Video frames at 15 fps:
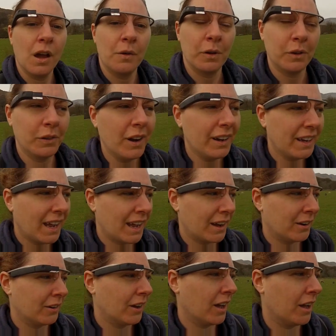Well, right
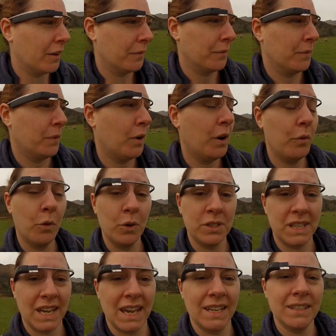now we're at
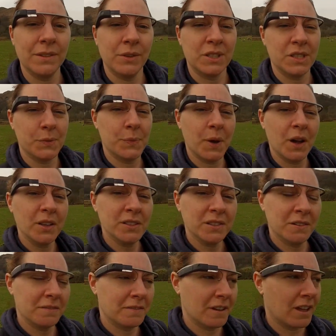Waterhead, which is part
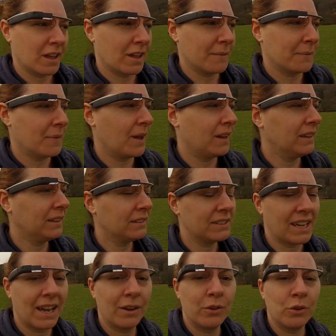of a little
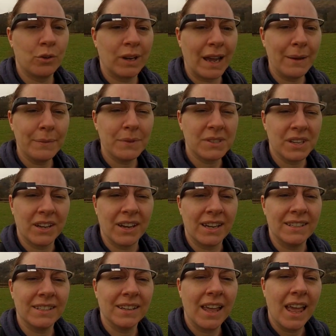town called
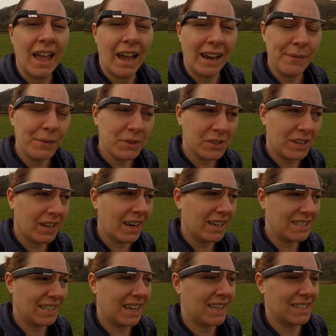Ambleside. And Ambleside
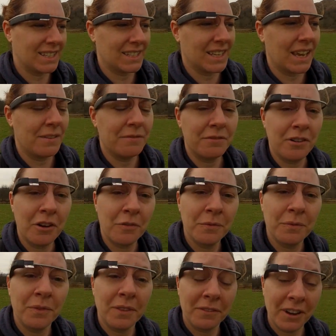actually gets its name
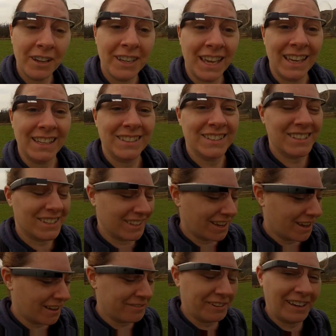from the Vikings,
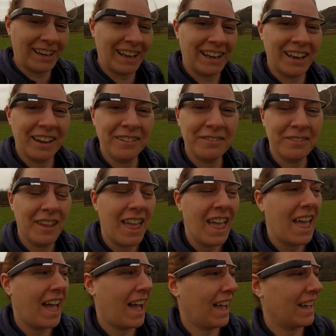funnily enough.
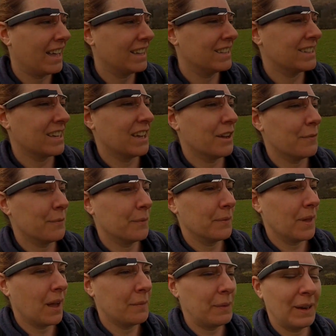And
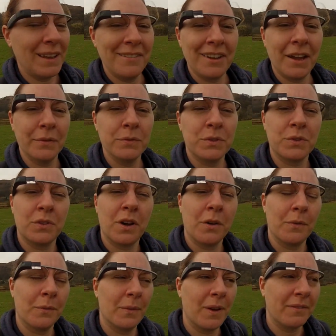I believe it comes
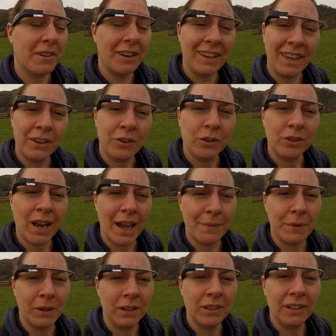from a Viking called
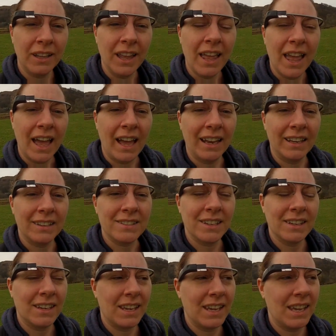Hamel,
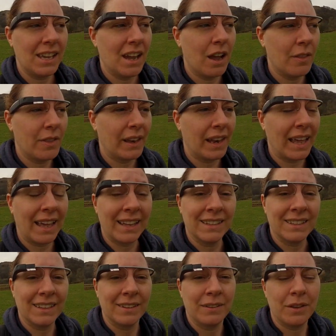and he owned the
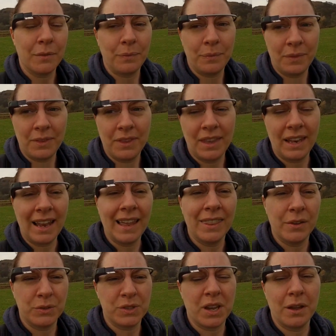land, and the
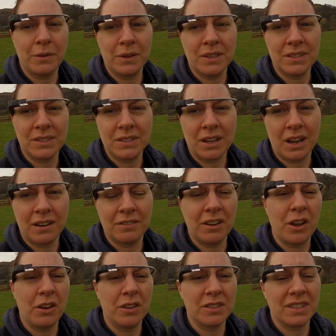land that was owned is kind of
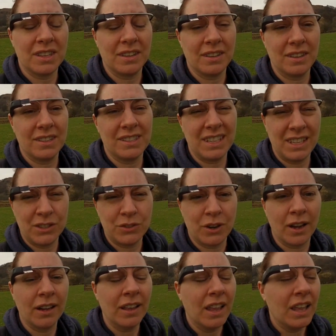known as the
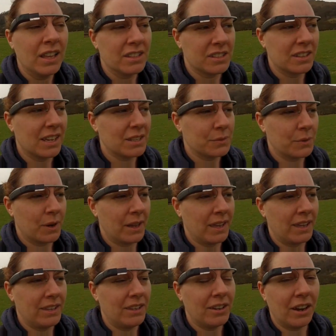Setra. So that's why
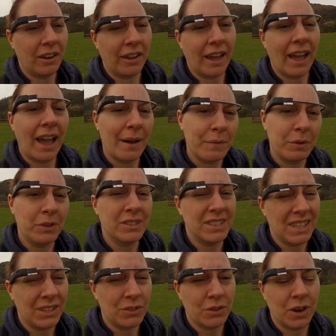you kind of get Hamel
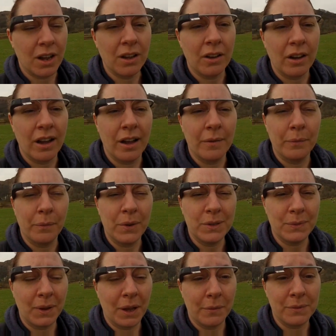Setra,
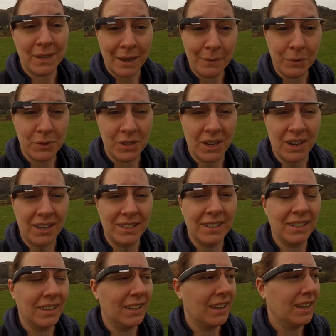which becomes Ambleside.
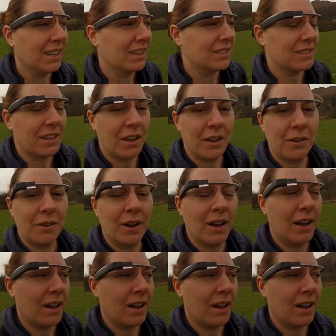So